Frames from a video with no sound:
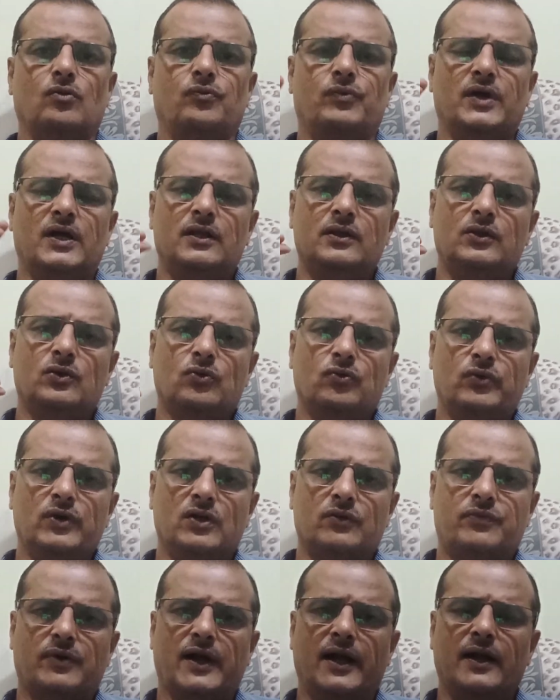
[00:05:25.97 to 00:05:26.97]
when you
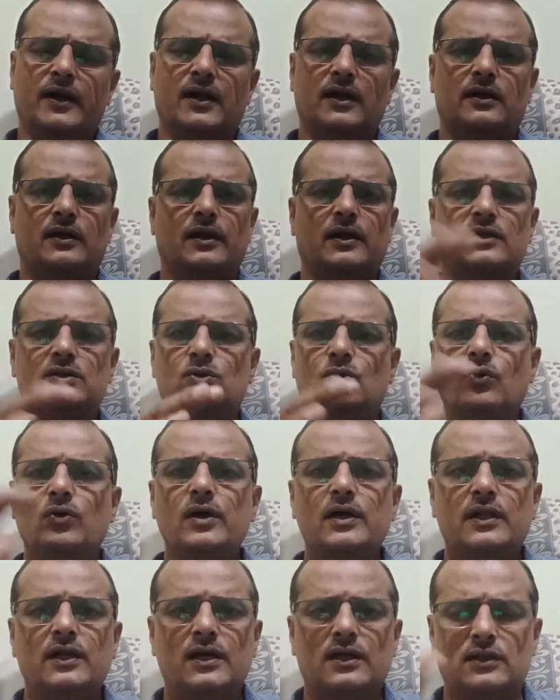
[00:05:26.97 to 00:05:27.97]
will find that there is no
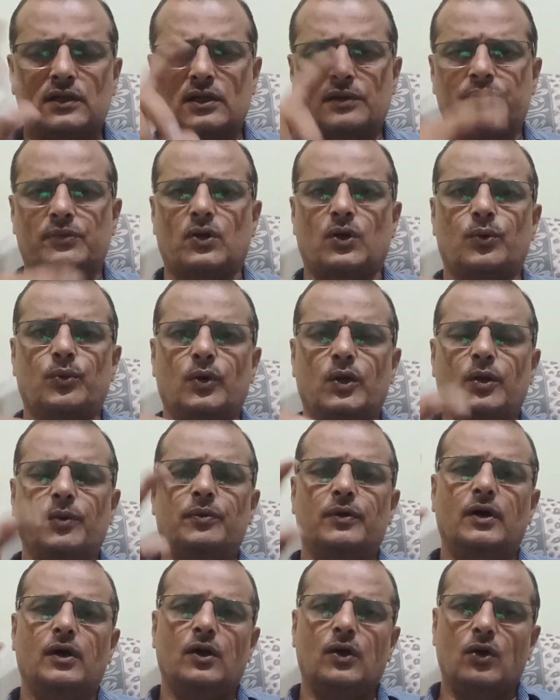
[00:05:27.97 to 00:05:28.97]
any other
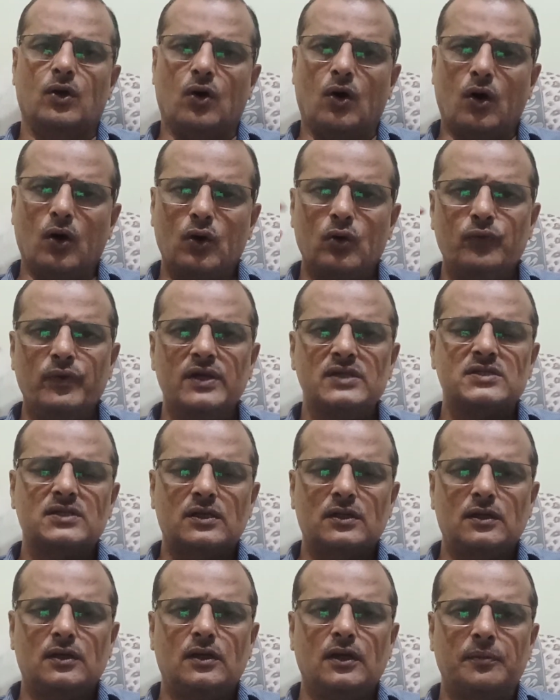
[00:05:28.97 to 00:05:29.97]
problem,
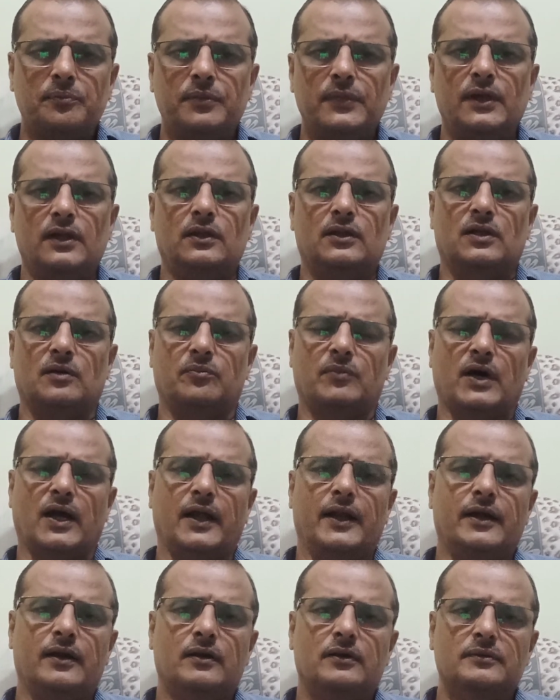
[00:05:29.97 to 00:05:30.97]
always keep in the
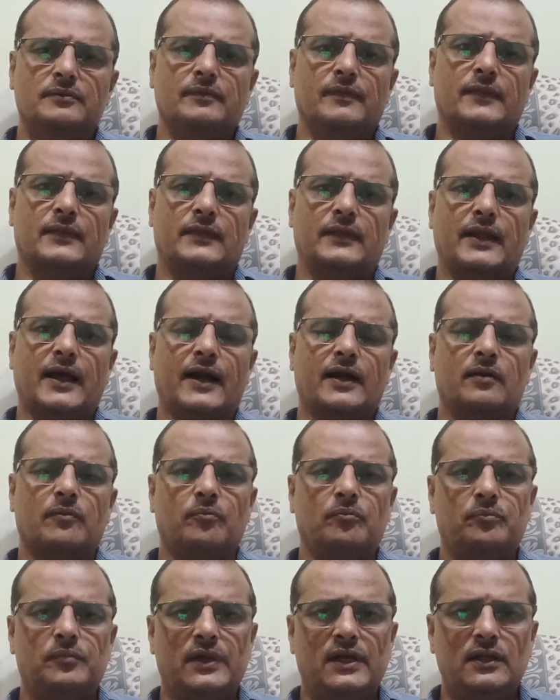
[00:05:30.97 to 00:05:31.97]
mind
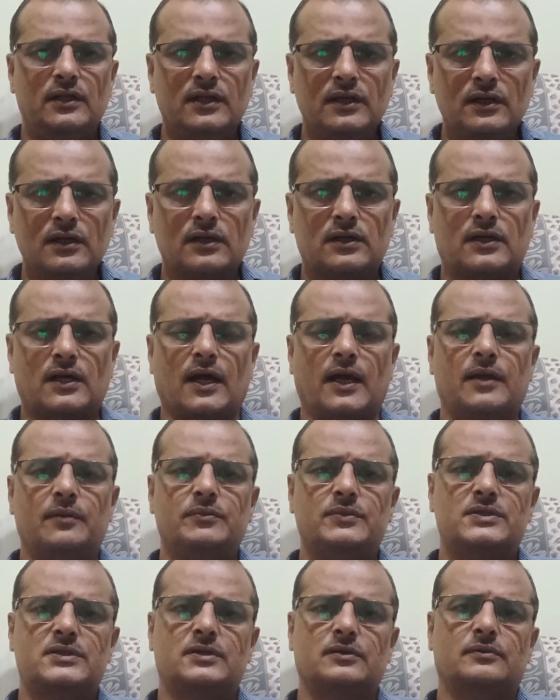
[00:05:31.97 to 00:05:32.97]
that many a
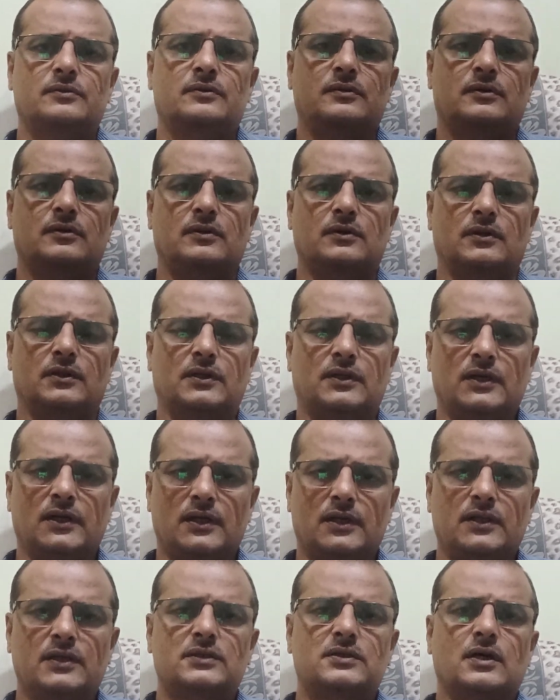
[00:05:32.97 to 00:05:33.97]
times
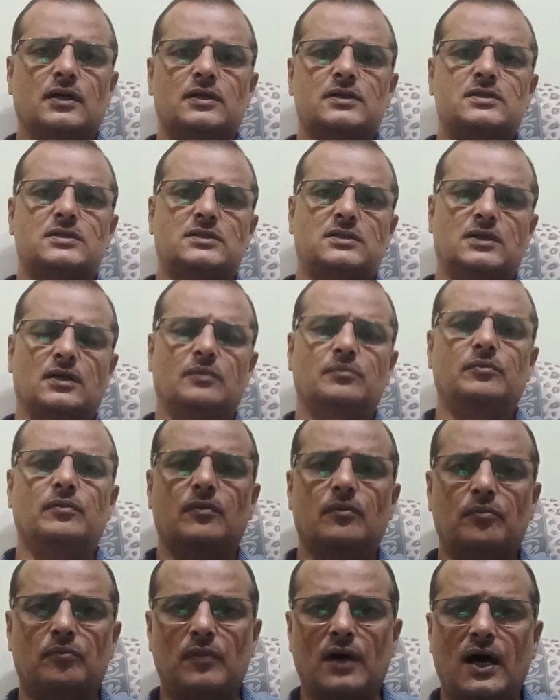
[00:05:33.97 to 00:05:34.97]
there is
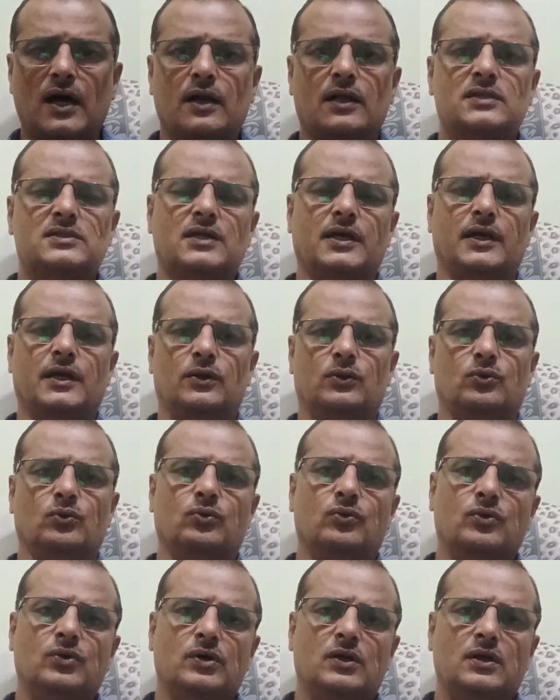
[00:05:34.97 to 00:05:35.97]
some manasa hetu,
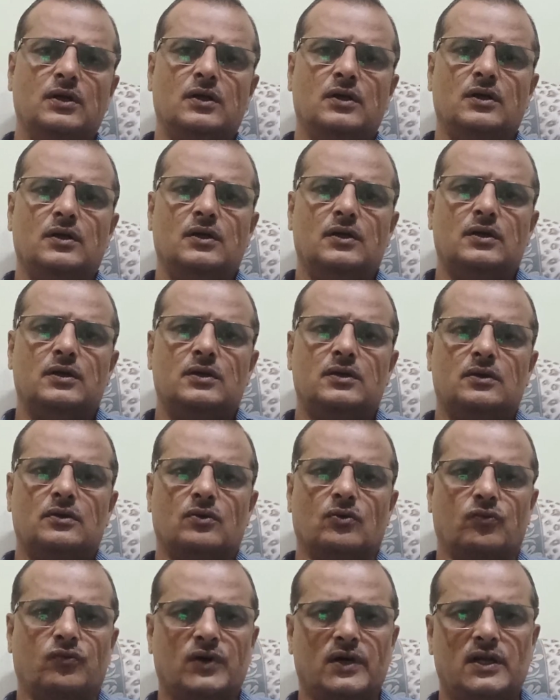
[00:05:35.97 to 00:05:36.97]

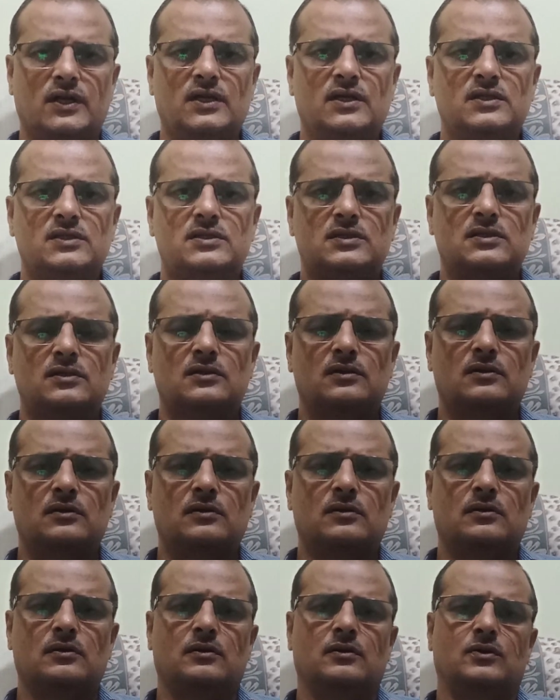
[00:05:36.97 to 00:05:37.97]
worries,
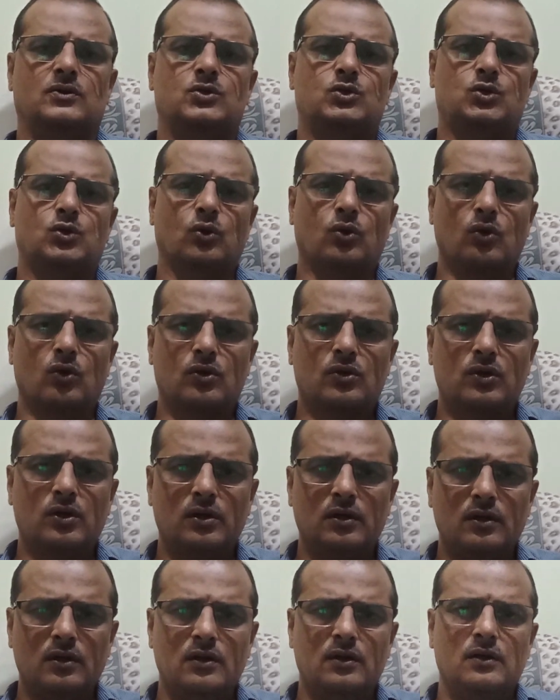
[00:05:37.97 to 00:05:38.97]
shock,
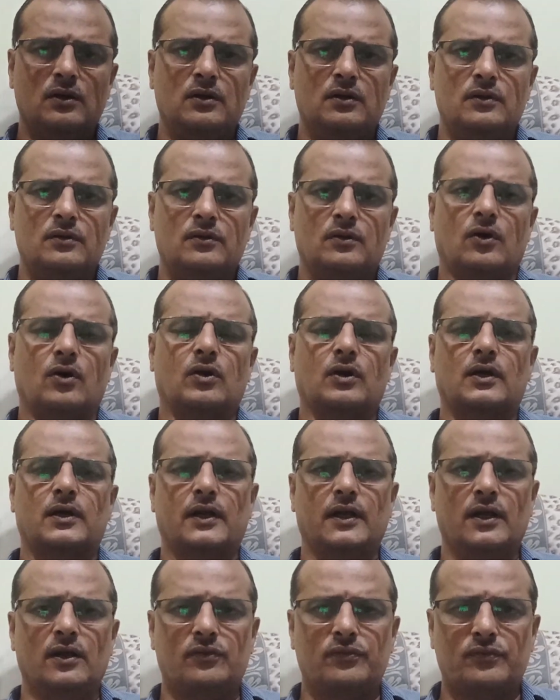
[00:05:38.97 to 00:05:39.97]
or
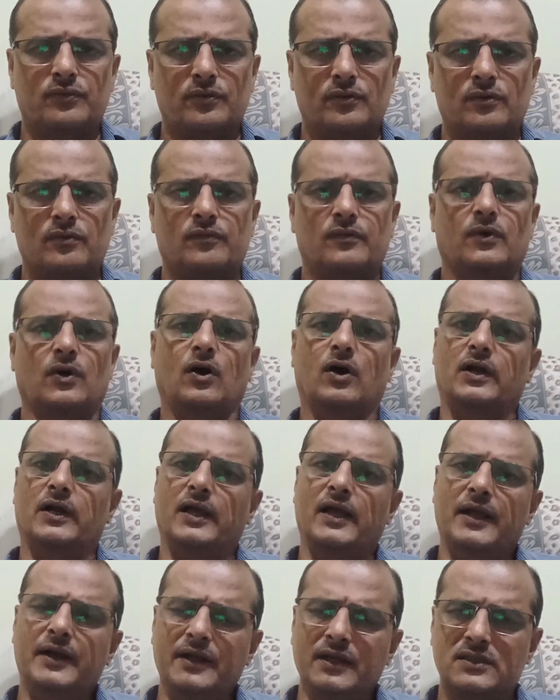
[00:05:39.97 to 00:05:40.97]
grief,
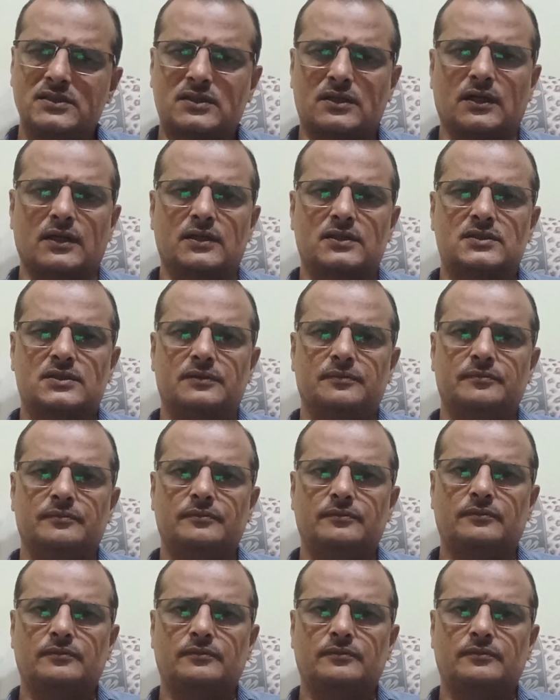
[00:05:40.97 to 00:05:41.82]
or any stress